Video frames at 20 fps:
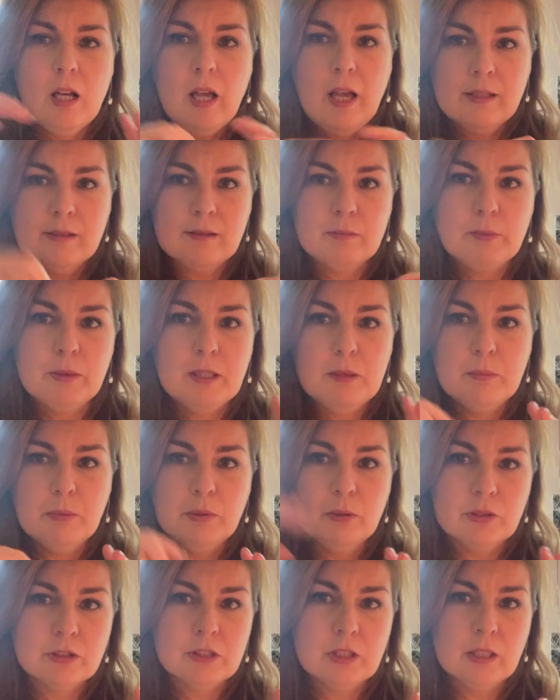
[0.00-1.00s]
As the
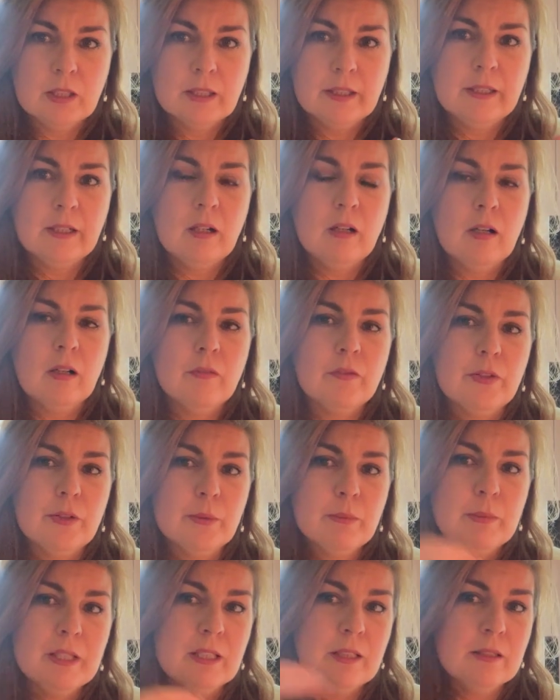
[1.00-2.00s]
people are dying off, they're
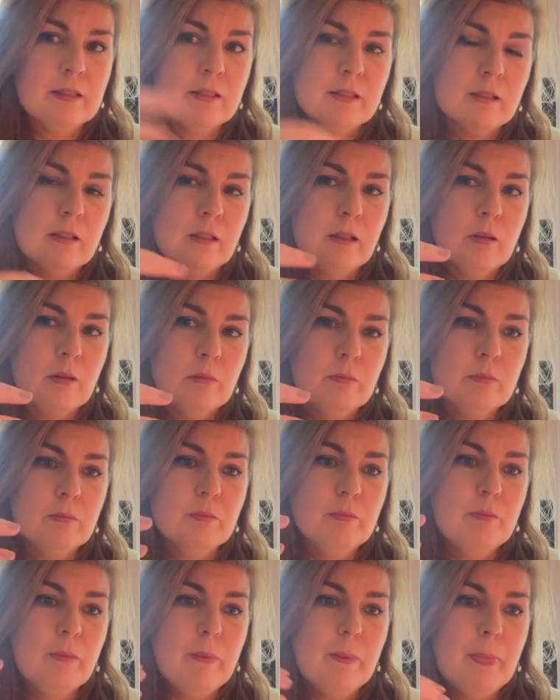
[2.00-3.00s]
being, um,
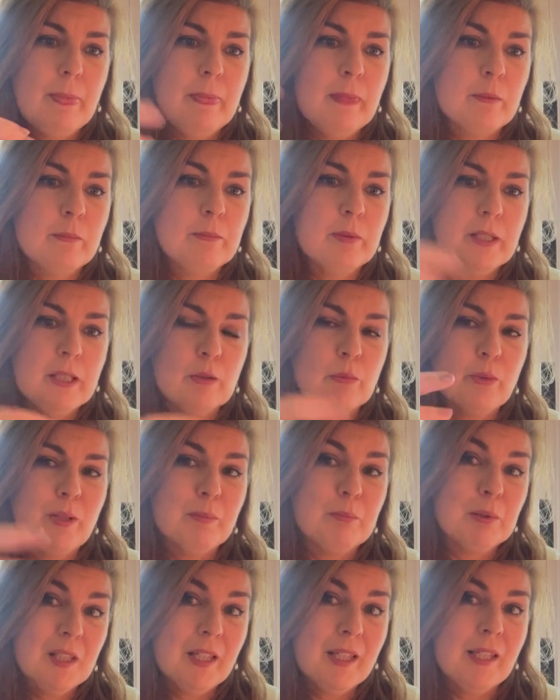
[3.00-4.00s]
they're being
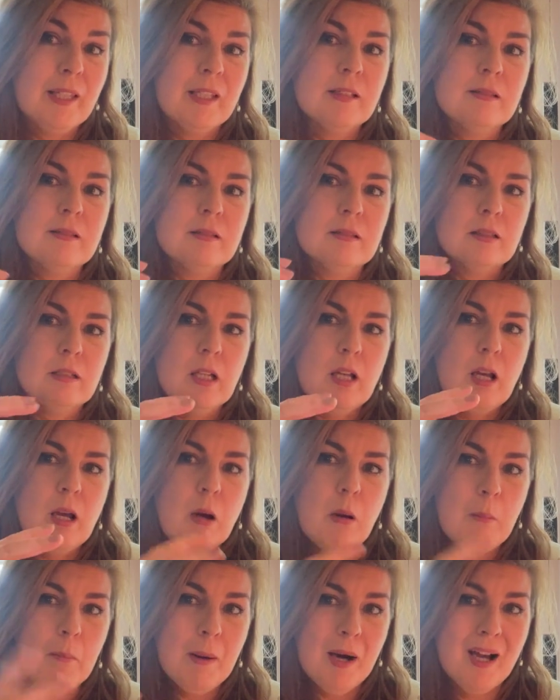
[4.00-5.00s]
replaced
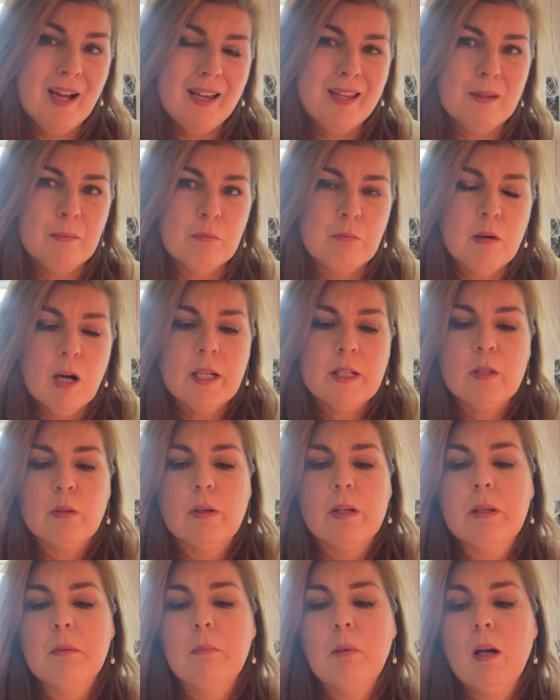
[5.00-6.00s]
by
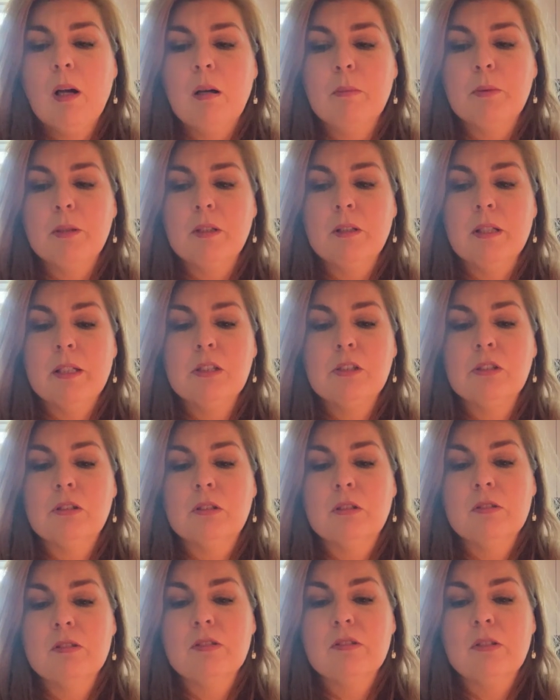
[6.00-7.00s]
migrant
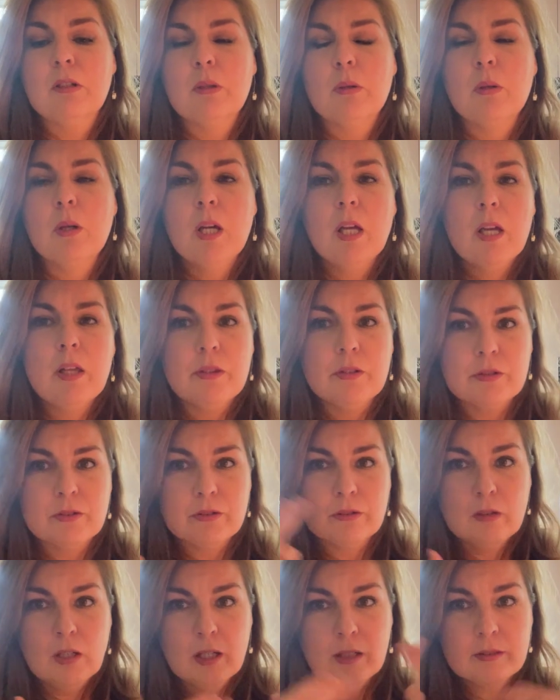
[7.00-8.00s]
population. So there's
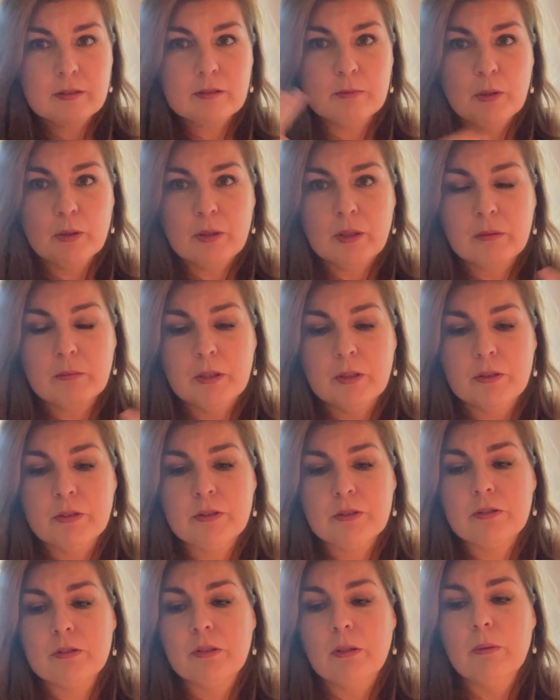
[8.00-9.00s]
a lot of smoke and
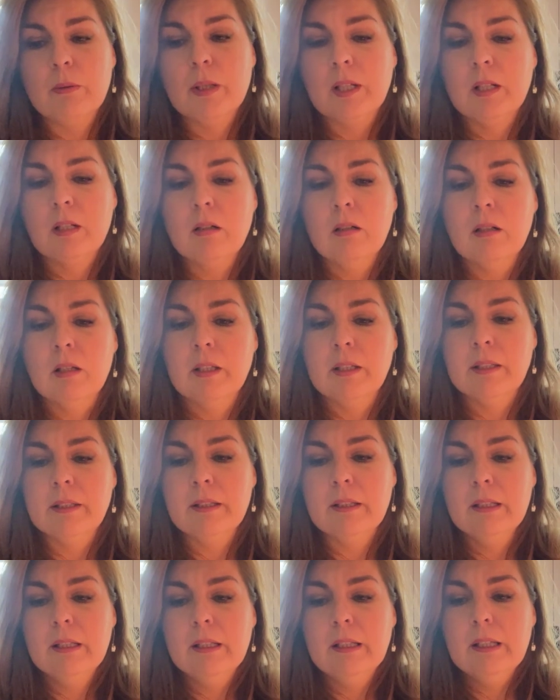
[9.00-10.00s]
mirrors going
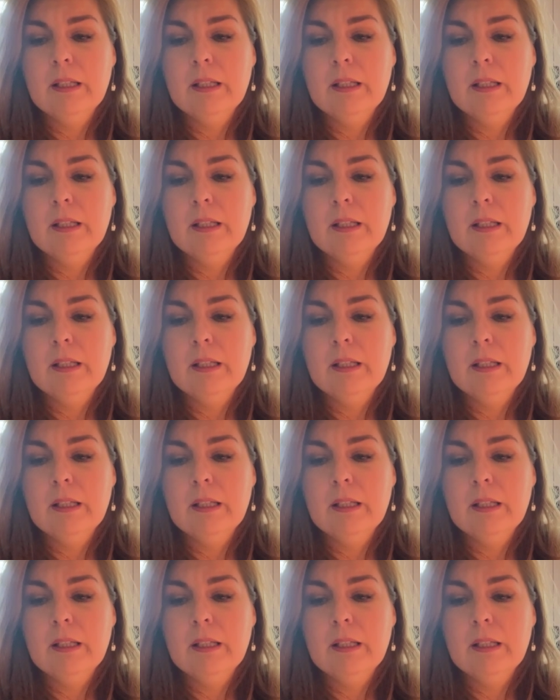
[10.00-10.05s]
on.